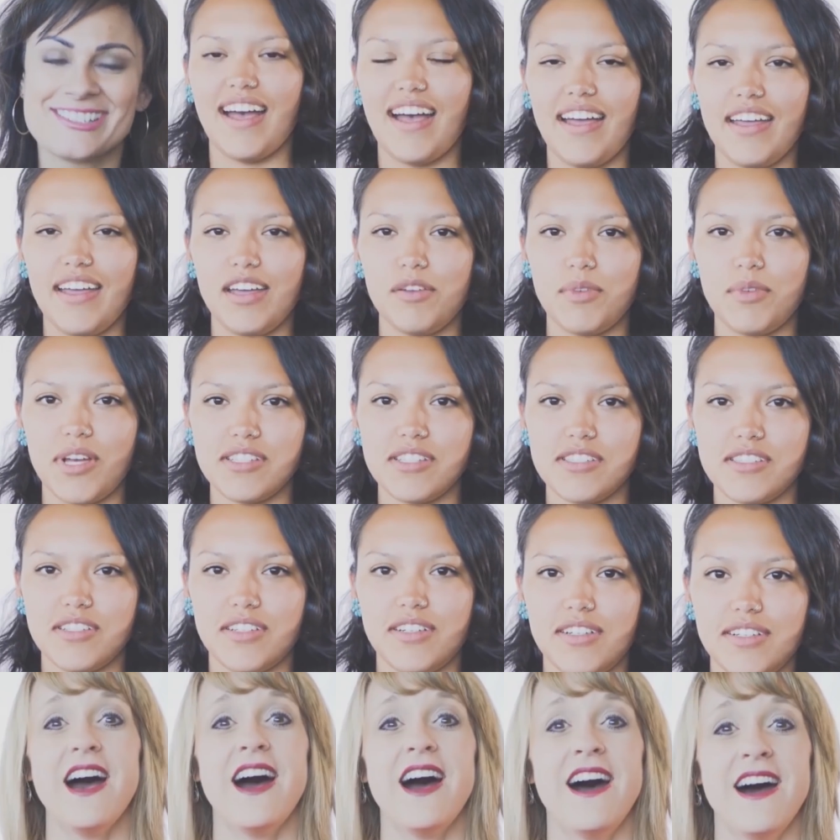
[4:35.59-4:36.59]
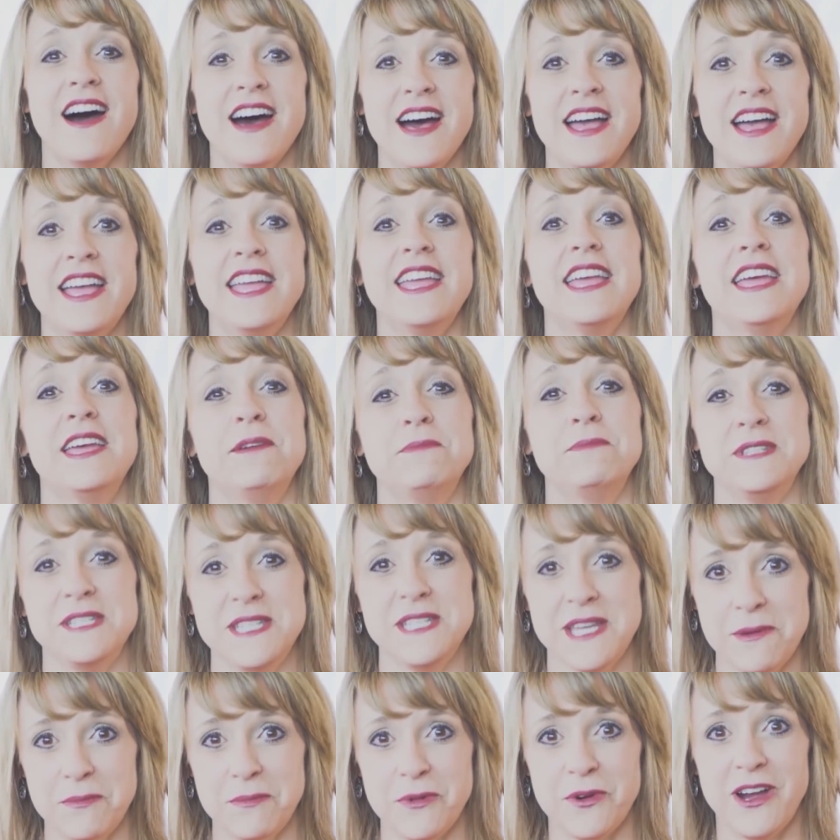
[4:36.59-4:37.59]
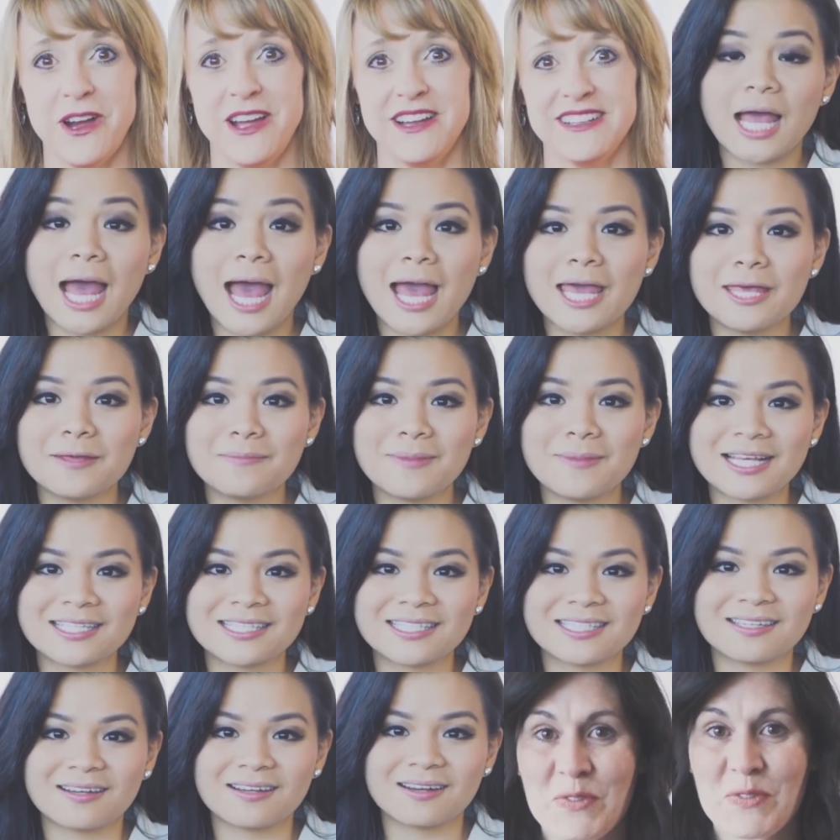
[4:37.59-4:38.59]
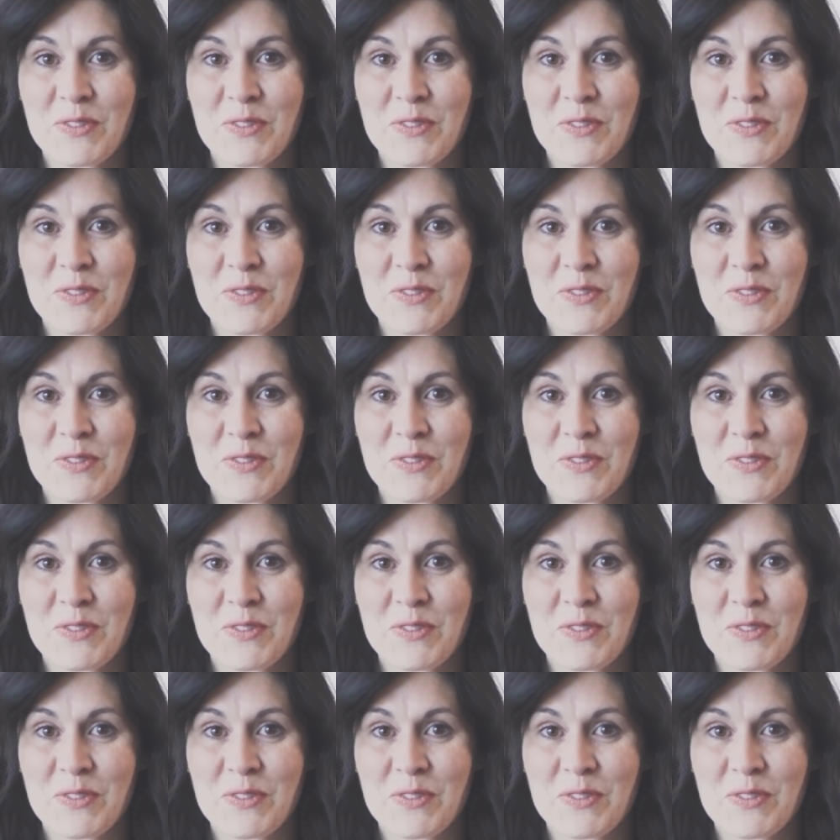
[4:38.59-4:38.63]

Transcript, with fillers: I am Esther. I am Deborah. I am Esther.